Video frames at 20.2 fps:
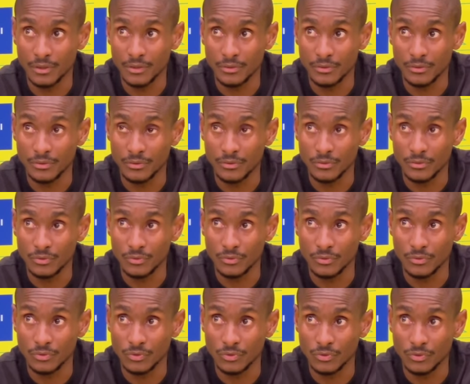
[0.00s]
and
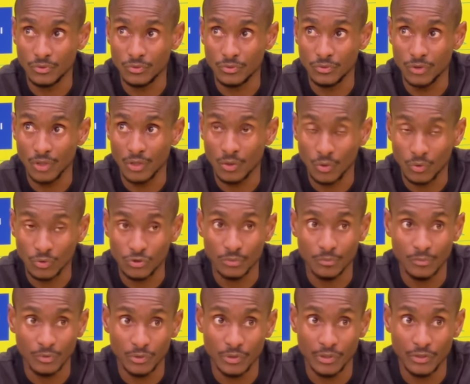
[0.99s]
you you you are
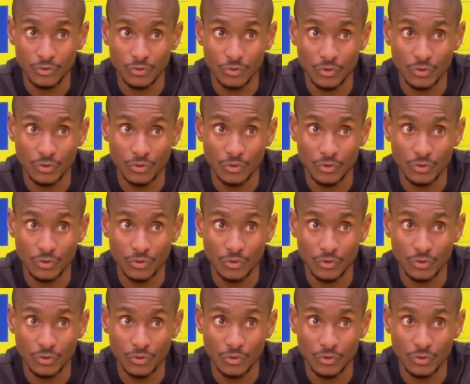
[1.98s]
coachable and